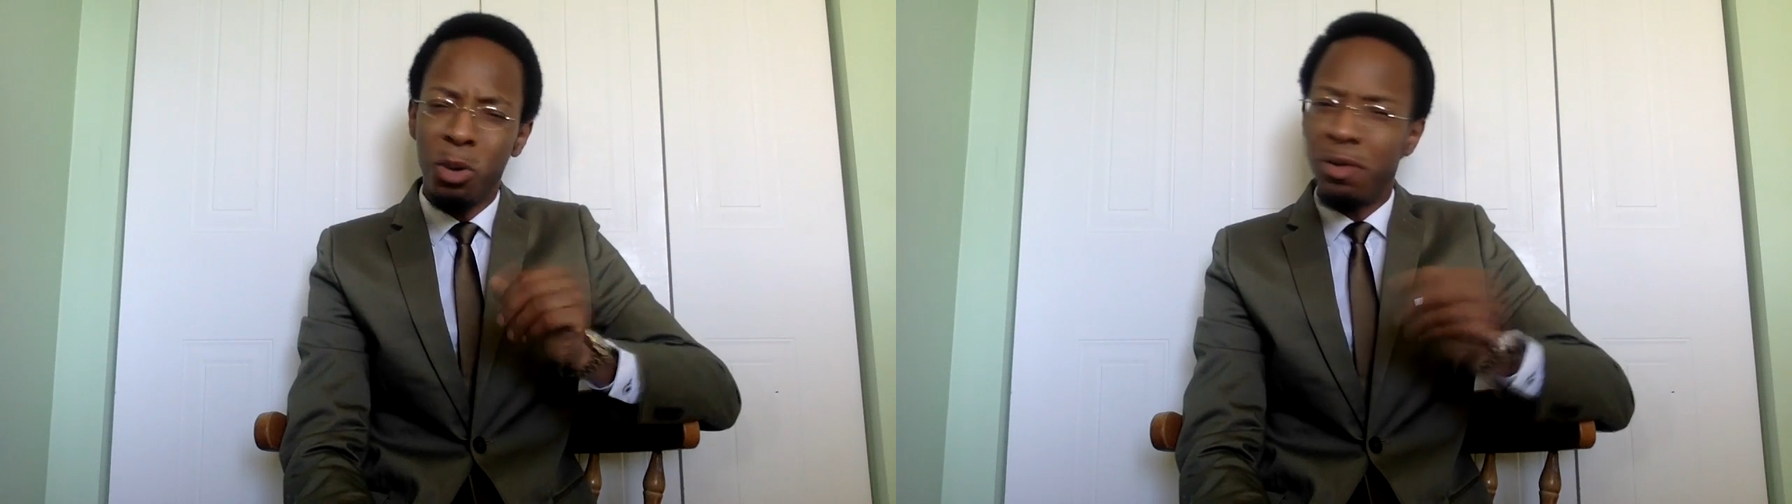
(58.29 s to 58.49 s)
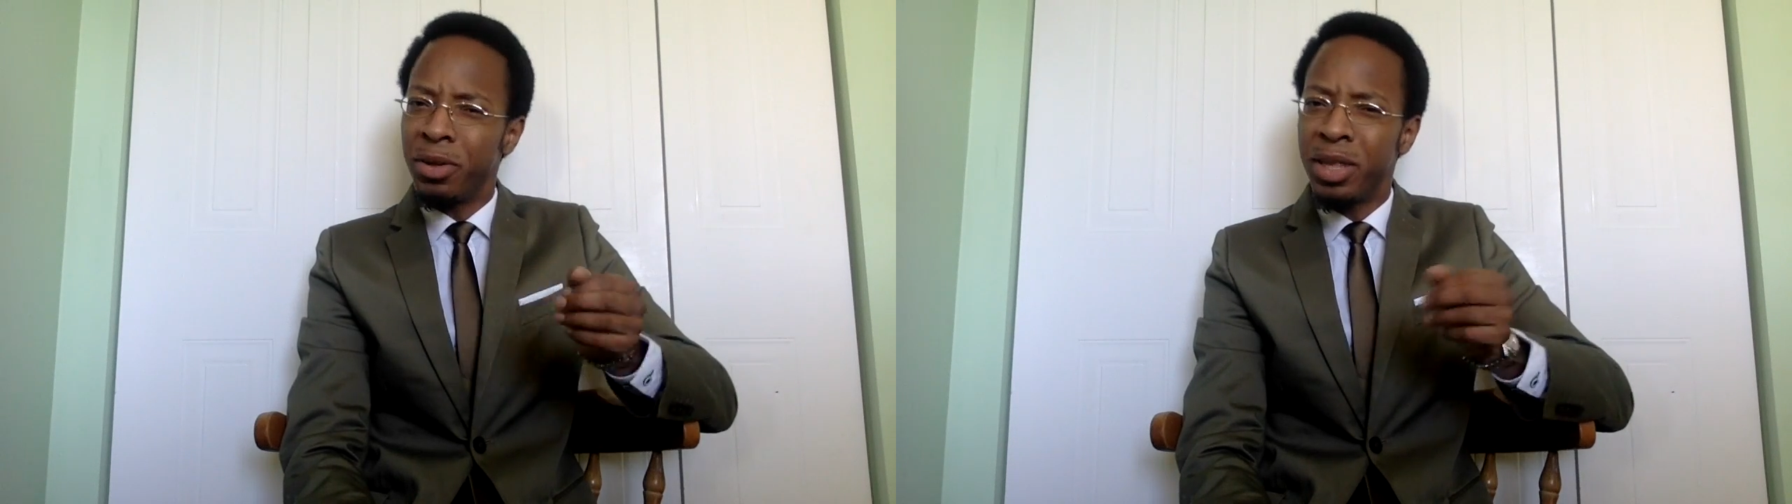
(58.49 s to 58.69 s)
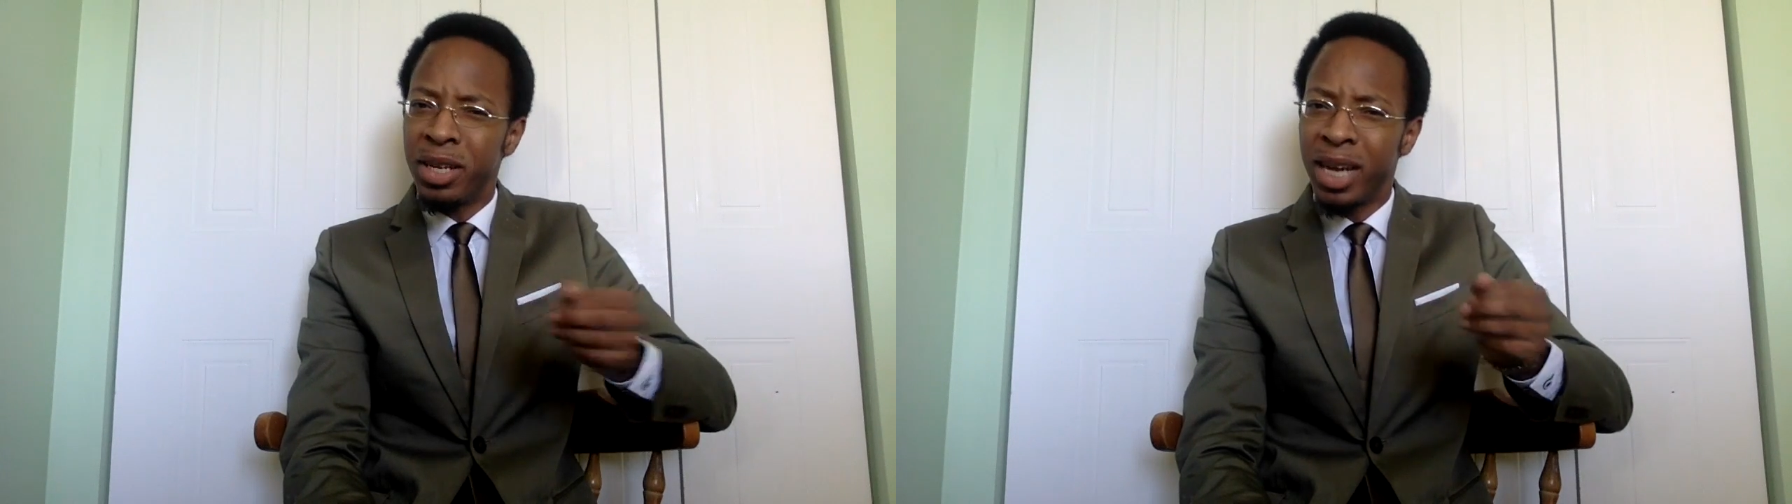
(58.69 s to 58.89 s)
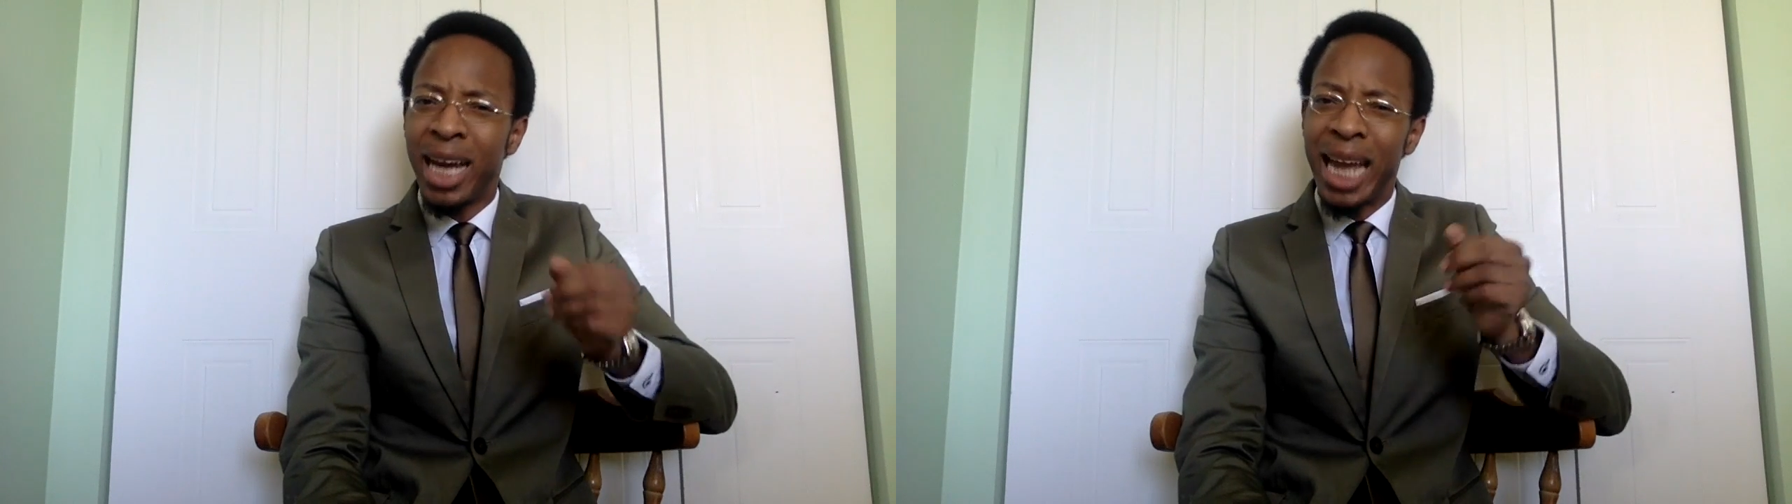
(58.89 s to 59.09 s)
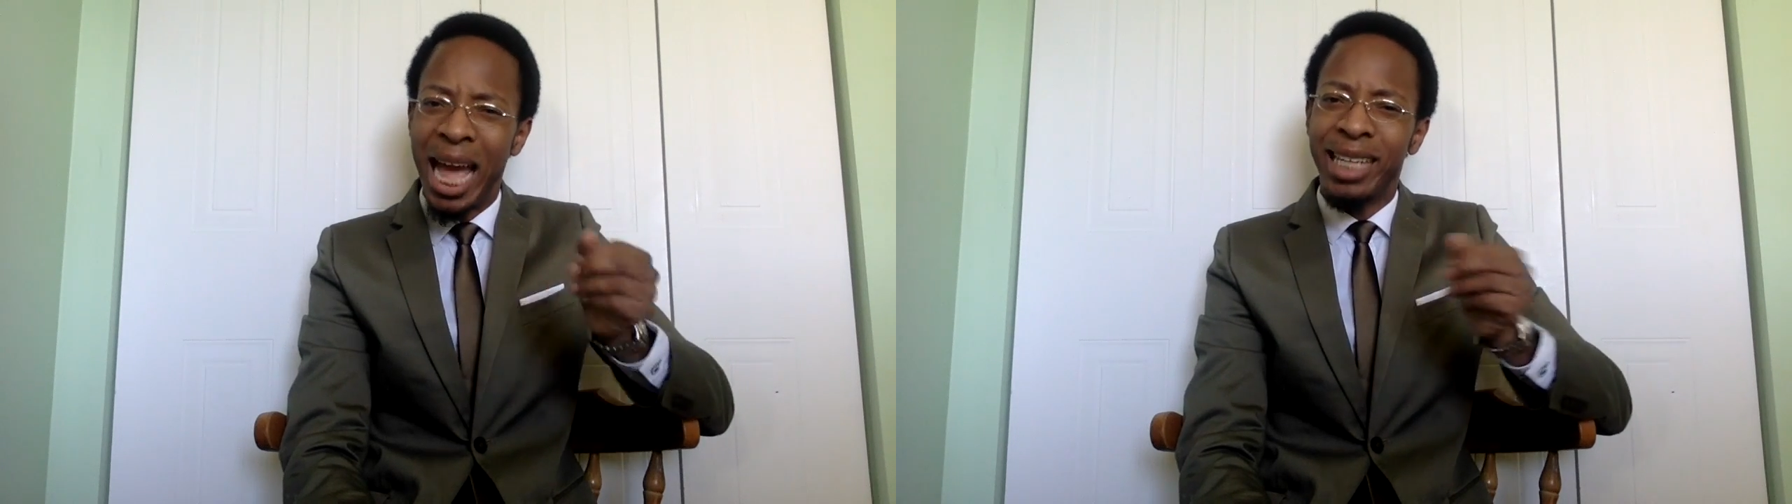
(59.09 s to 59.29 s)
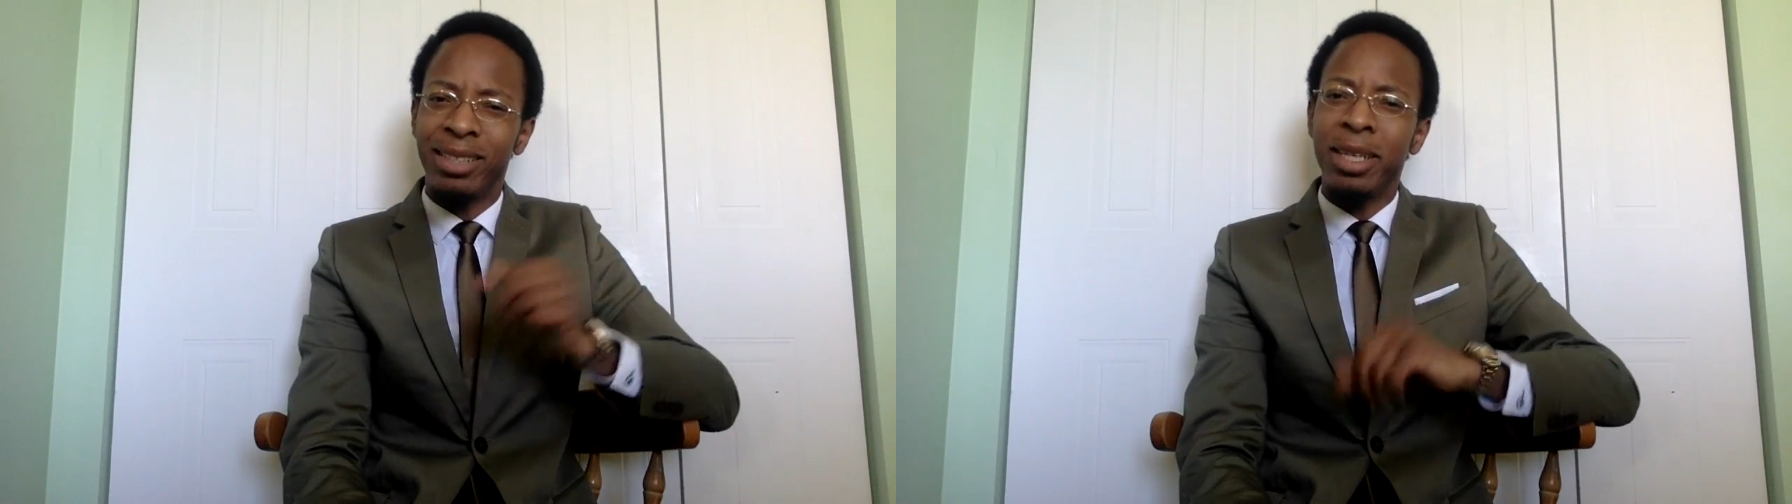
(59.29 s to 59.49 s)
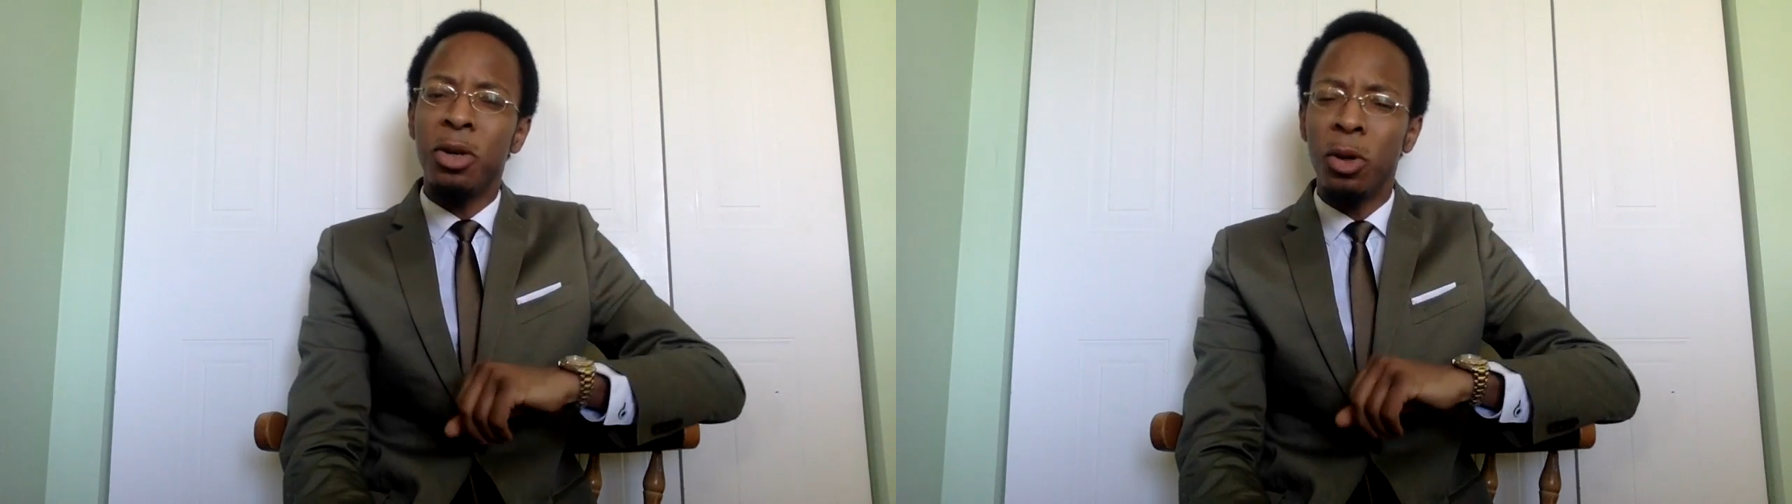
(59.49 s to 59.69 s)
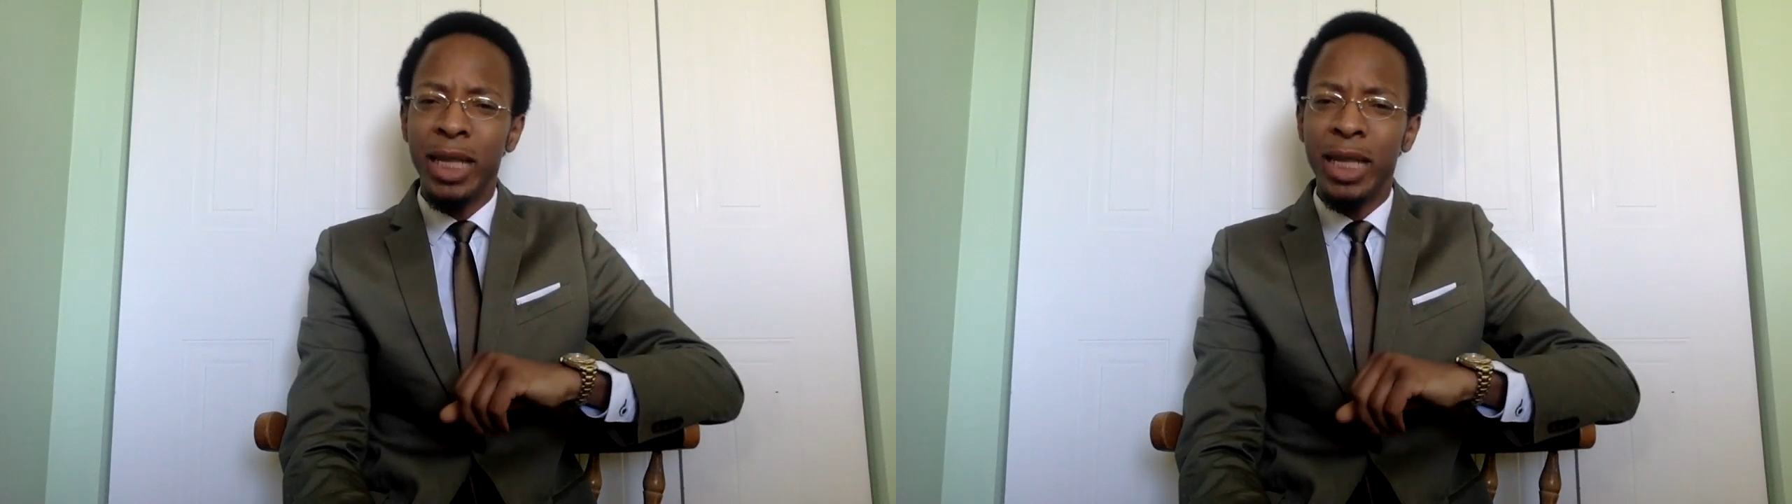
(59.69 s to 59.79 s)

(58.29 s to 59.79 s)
too often they're not actually